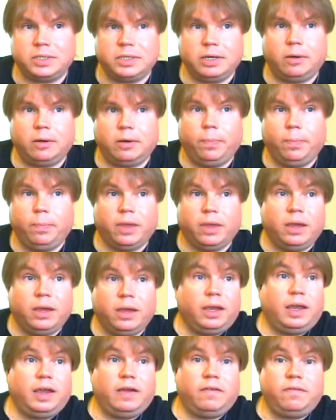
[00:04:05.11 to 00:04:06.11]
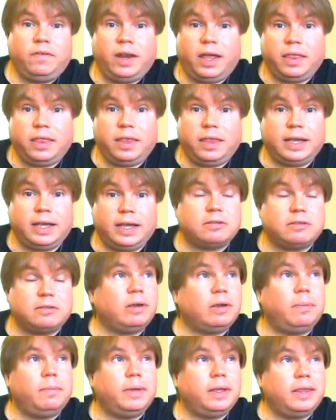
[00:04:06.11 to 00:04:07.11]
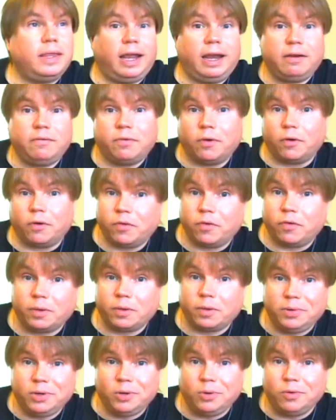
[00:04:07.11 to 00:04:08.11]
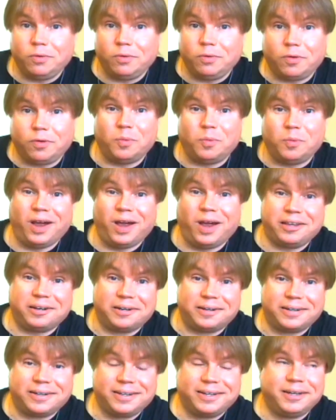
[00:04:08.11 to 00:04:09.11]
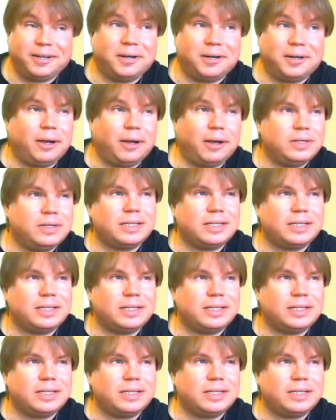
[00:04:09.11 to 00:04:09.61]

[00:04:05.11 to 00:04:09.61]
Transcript: So if nothing else, we can be thankful for the beautiful weather, you know.